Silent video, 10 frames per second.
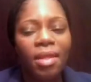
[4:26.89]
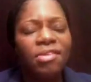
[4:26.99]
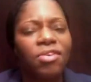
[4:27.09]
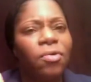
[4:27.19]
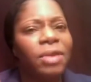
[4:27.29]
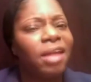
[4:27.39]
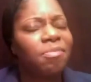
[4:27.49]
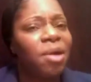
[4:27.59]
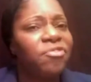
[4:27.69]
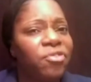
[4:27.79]
So that's
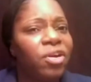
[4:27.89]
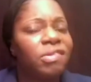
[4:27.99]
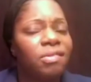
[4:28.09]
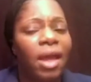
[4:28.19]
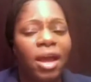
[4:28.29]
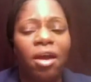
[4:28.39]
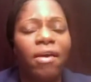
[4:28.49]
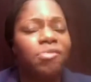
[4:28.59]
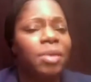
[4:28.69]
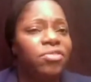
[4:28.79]
my first
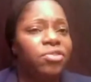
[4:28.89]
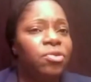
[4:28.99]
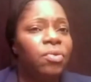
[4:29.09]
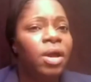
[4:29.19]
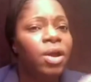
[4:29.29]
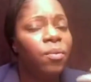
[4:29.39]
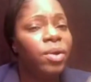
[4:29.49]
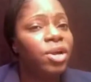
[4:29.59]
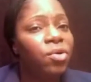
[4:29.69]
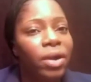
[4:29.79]
encouragement to you.
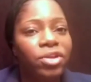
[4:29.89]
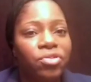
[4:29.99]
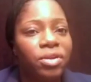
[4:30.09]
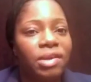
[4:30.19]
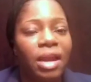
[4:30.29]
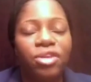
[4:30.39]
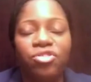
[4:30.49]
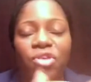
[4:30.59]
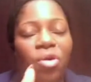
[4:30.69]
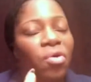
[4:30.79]
When you're going through a
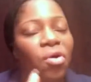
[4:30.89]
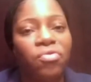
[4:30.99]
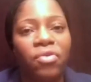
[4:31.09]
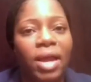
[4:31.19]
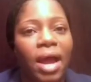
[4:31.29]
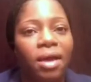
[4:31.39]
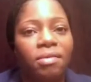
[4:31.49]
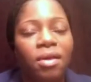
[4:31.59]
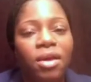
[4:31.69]
challenge, don't overreact.